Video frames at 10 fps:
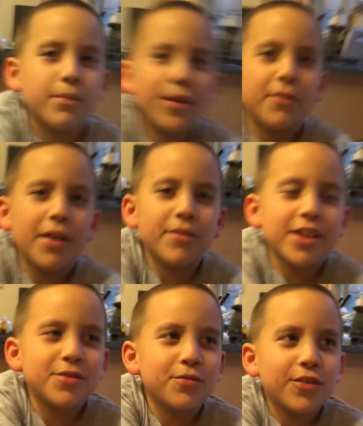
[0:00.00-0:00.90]
Play Five
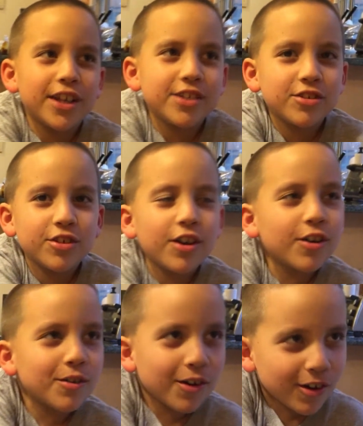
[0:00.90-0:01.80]
Nights at Freddy's on
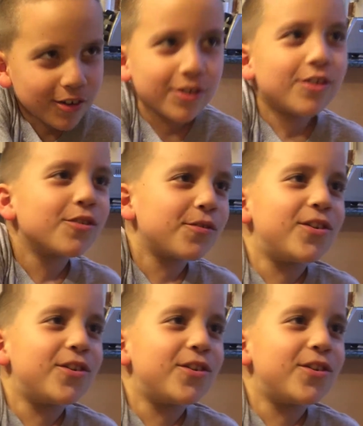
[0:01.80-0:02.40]
your